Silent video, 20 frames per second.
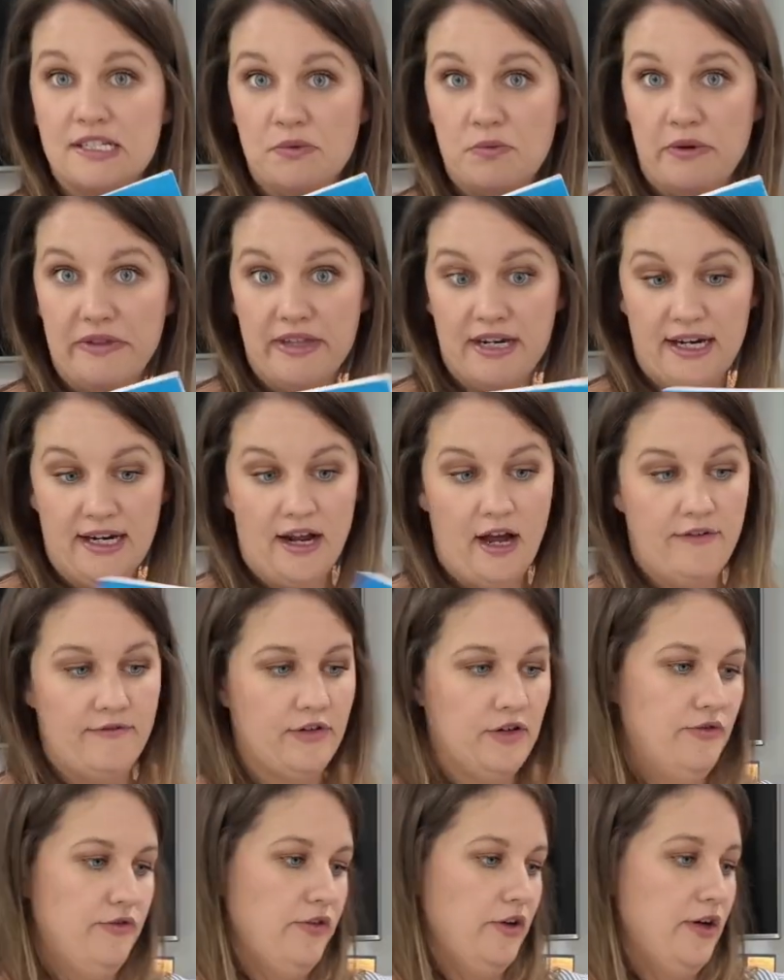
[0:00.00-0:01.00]
is one that I got
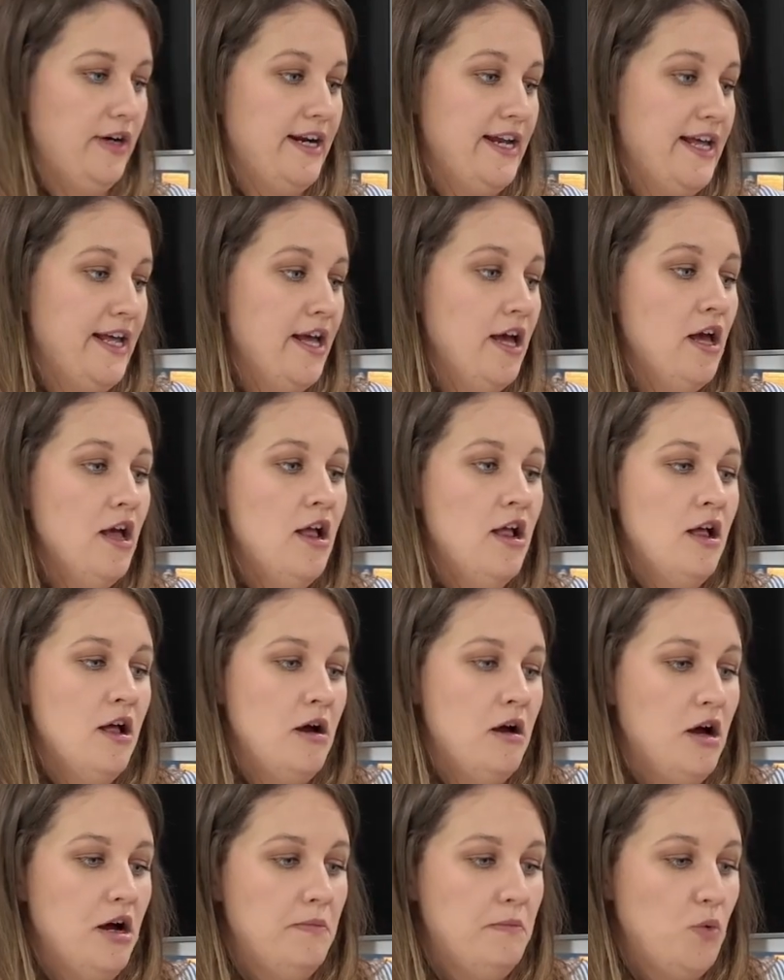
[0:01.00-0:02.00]
for free.
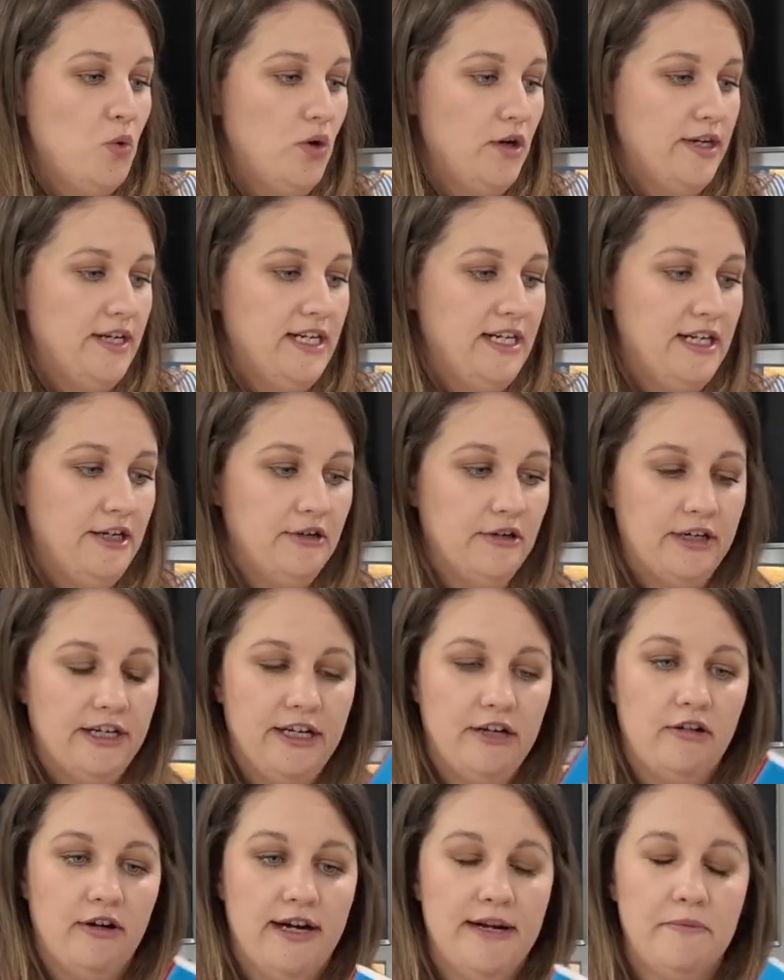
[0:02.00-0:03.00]
More Nitty
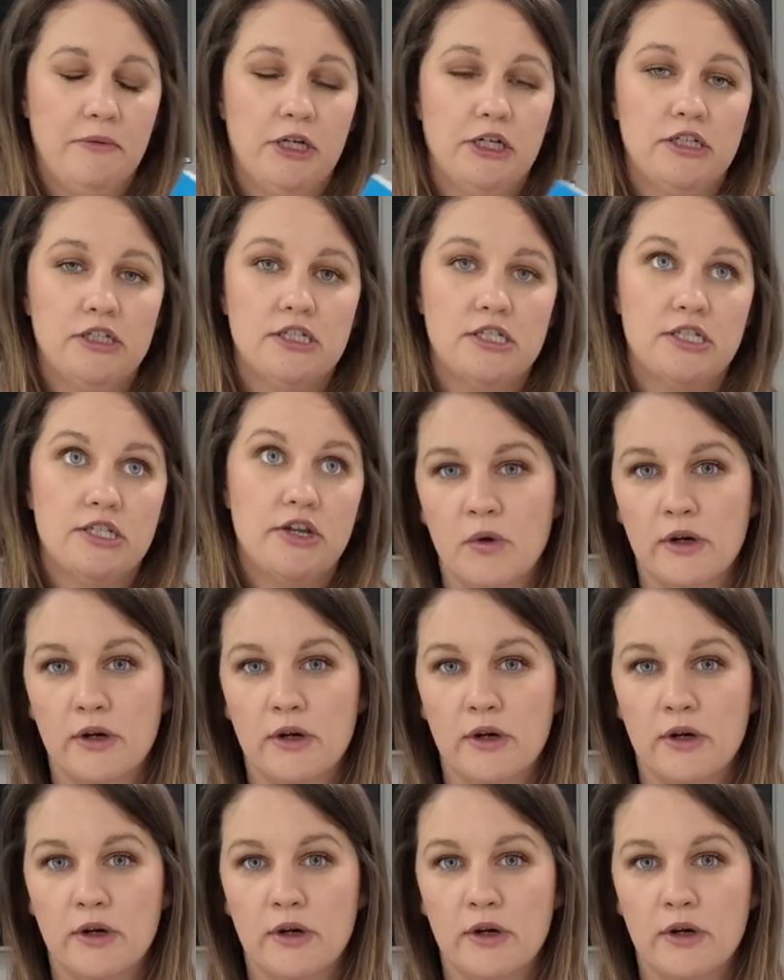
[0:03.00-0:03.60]
Gritty Grammars.